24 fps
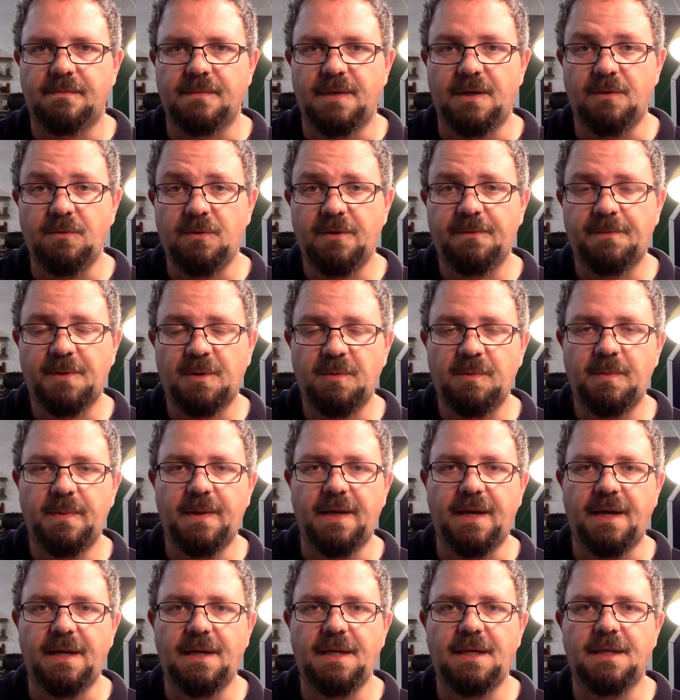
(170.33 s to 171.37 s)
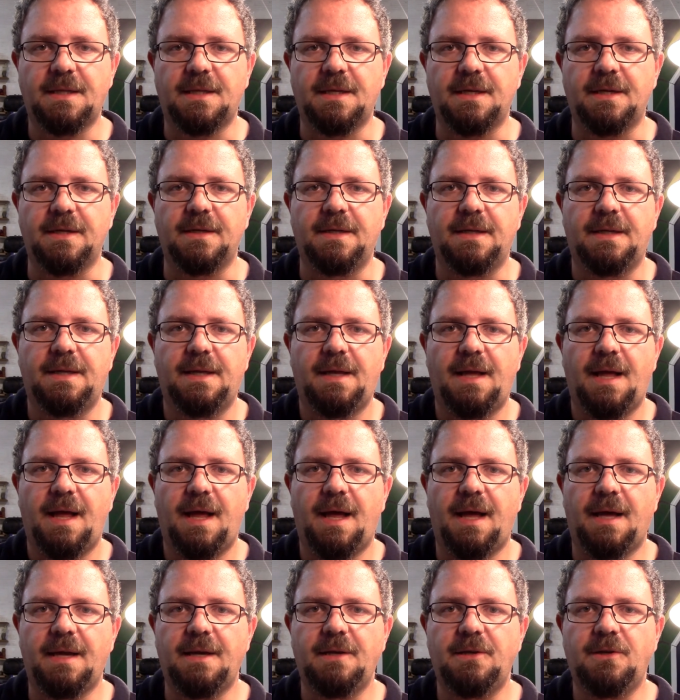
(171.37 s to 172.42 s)
It would have probably ended there
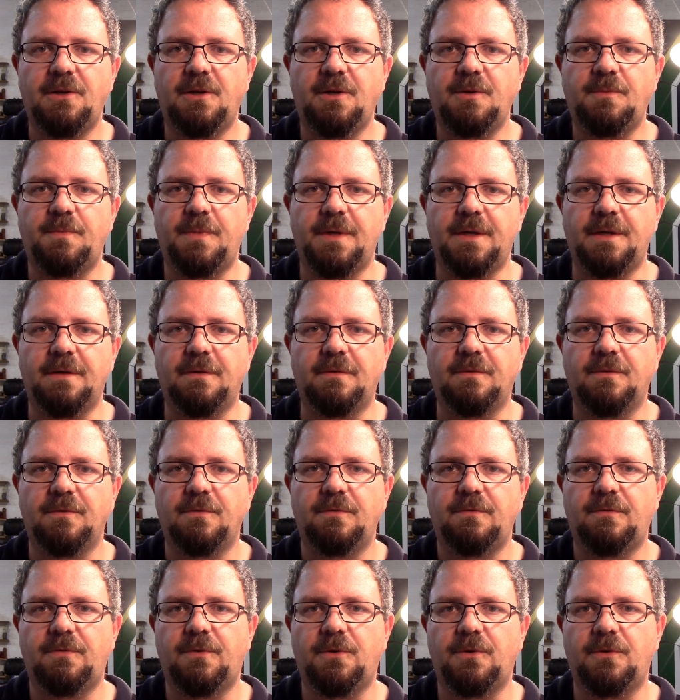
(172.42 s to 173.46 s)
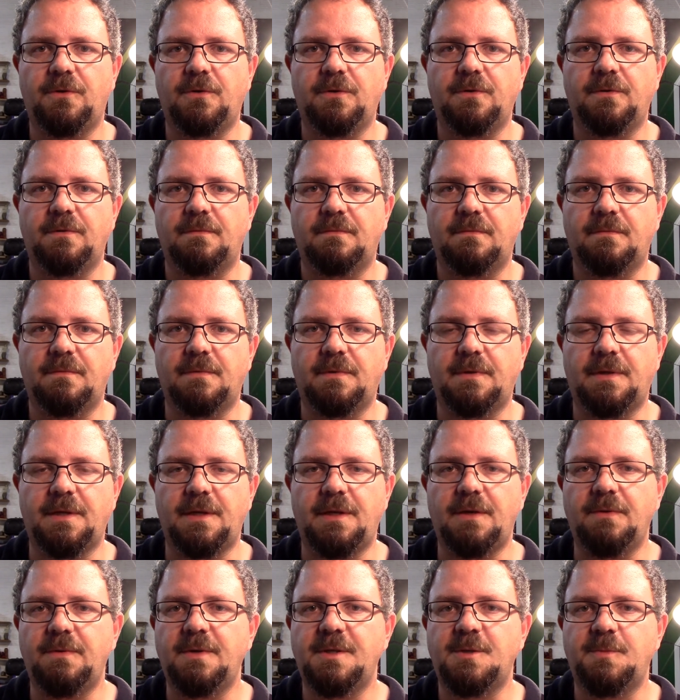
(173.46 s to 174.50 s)
had it not been for the
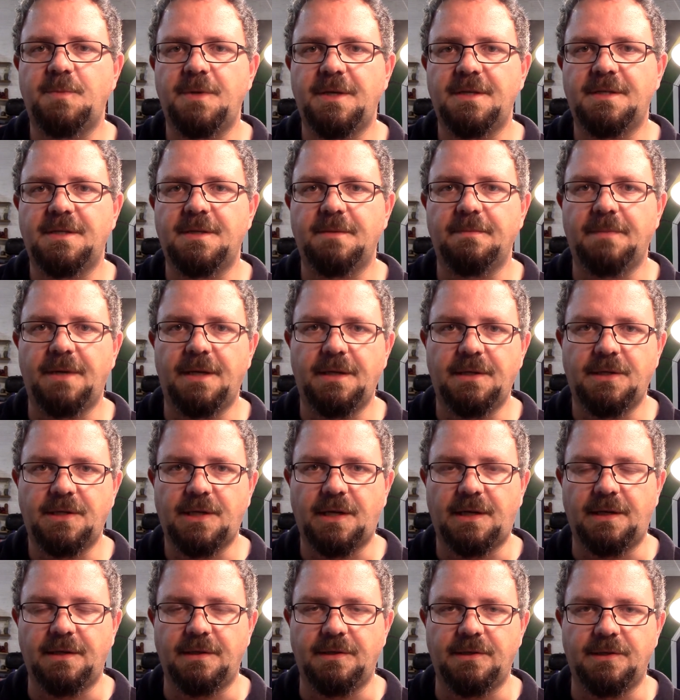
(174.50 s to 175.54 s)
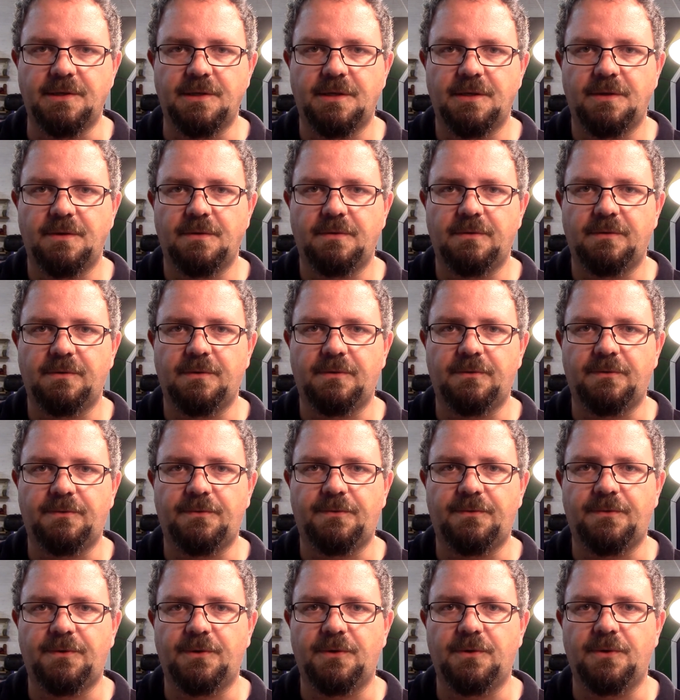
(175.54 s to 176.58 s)
USB cement challenge
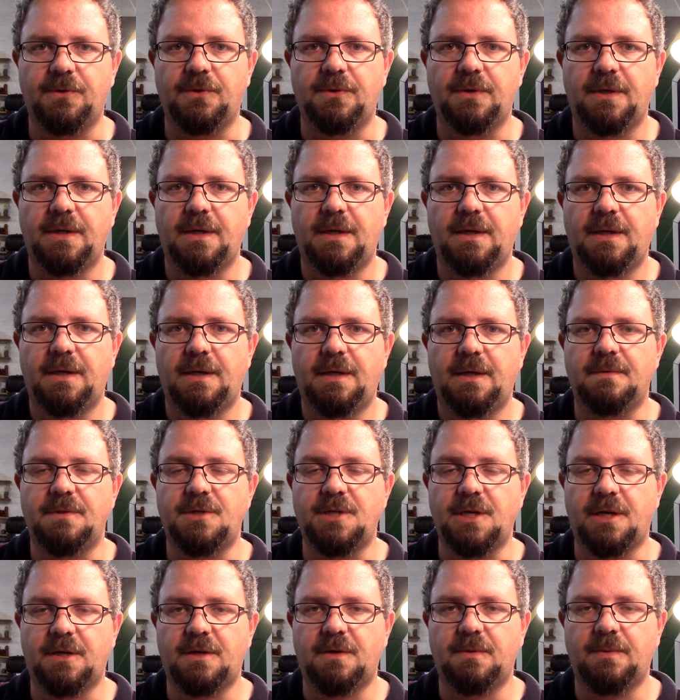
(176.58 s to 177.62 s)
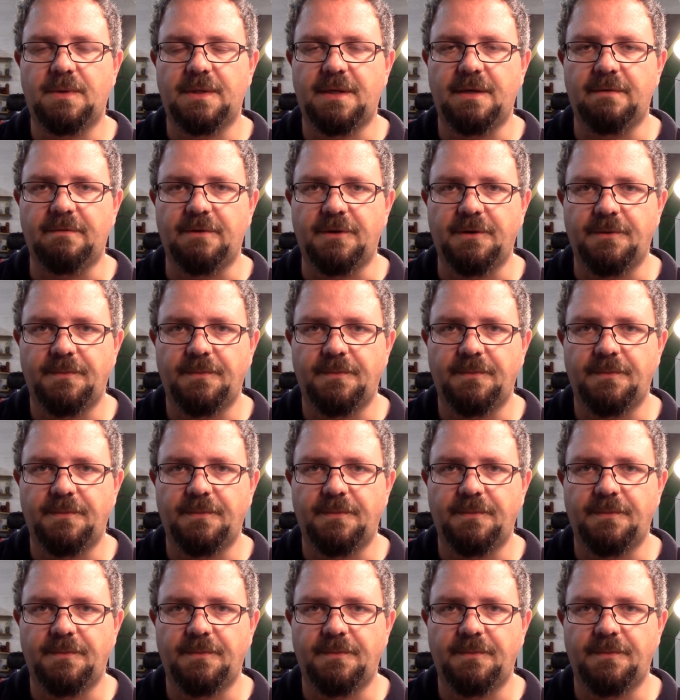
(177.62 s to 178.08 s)
for Jacko whatever.